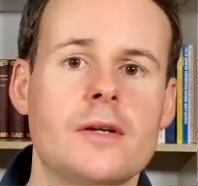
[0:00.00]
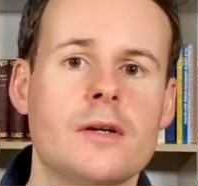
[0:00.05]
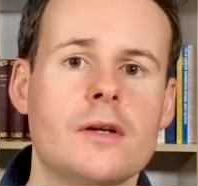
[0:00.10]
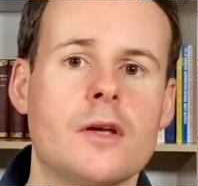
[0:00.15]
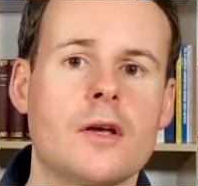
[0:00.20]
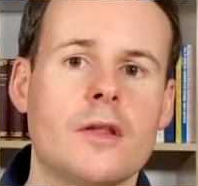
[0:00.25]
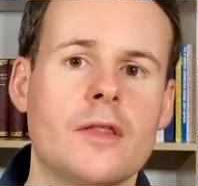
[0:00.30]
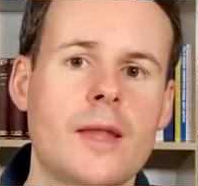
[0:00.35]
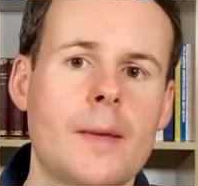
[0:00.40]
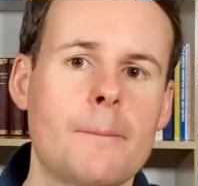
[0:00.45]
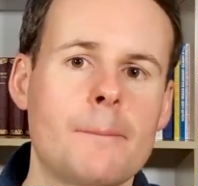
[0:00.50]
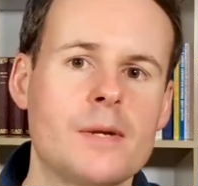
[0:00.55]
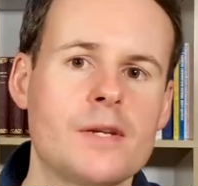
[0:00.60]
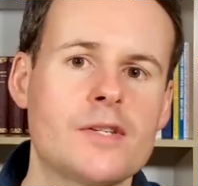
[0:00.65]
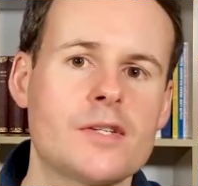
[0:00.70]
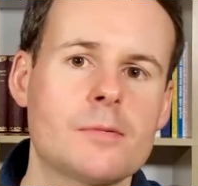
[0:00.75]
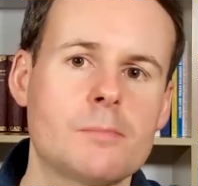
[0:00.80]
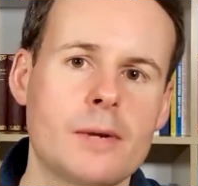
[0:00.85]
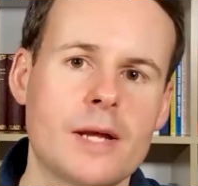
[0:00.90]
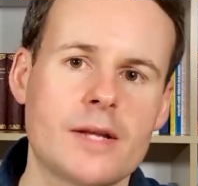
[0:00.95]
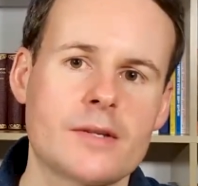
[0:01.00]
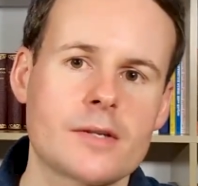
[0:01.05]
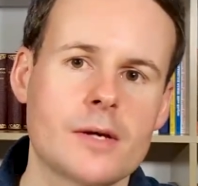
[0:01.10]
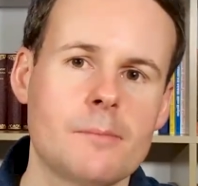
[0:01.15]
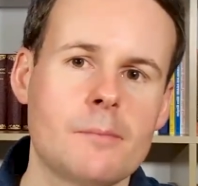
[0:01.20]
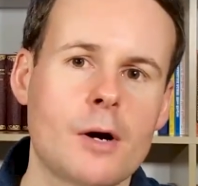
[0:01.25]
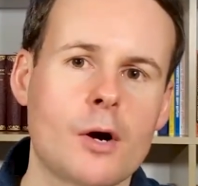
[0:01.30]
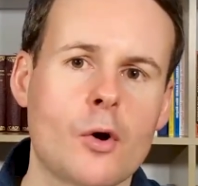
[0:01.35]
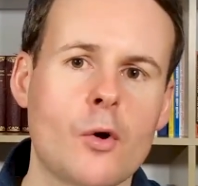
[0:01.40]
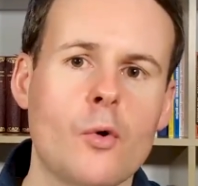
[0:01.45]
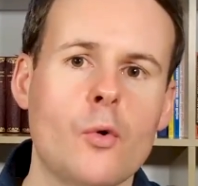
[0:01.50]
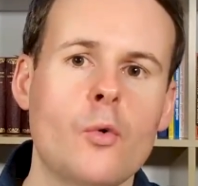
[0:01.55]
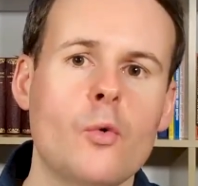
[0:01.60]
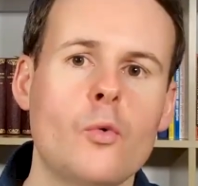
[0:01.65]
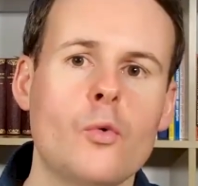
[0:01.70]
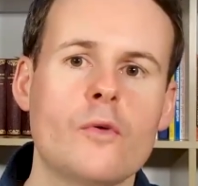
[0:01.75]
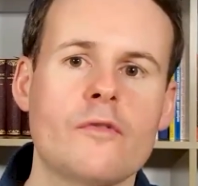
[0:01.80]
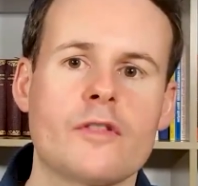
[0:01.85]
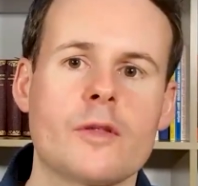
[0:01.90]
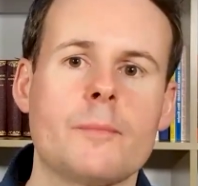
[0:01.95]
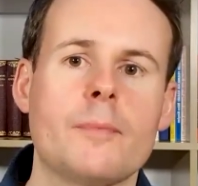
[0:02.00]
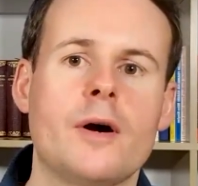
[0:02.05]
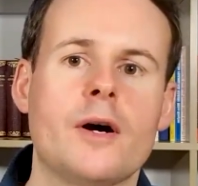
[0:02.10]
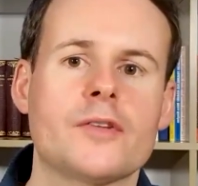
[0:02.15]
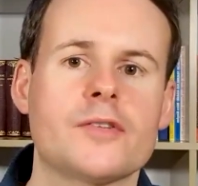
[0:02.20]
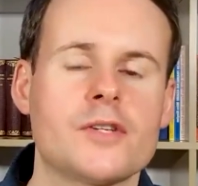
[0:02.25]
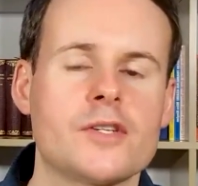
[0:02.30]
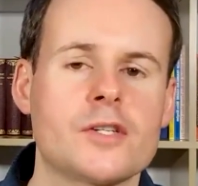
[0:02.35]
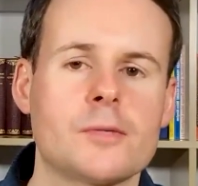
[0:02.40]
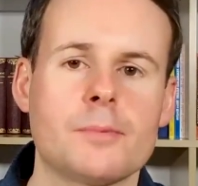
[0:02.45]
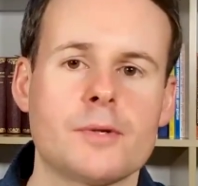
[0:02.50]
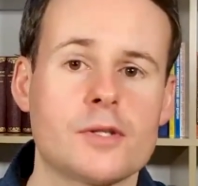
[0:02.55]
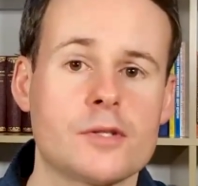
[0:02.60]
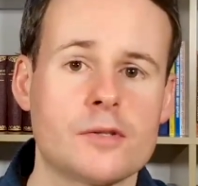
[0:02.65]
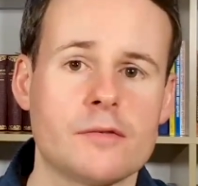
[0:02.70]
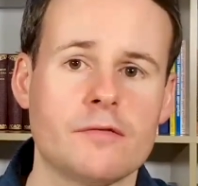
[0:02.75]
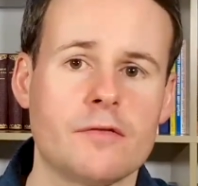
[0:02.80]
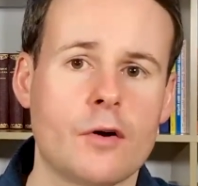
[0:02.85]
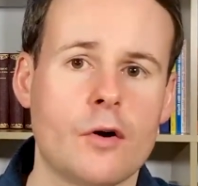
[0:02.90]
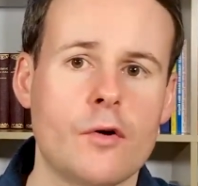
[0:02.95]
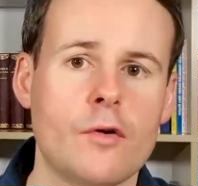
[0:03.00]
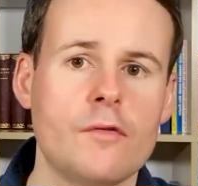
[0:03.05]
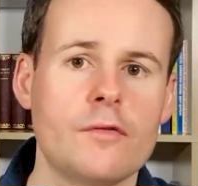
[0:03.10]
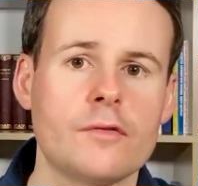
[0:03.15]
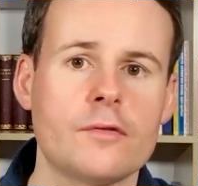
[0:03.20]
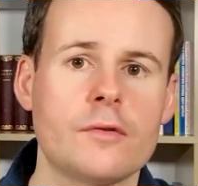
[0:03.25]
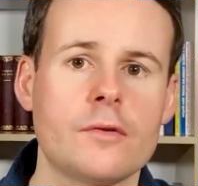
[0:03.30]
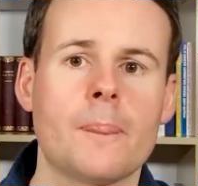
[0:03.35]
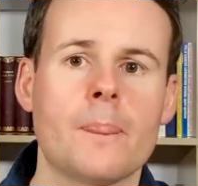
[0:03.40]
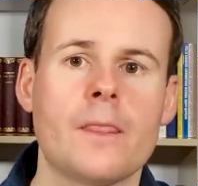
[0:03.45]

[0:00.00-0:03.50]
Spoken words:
can then be split among all of the participants involved,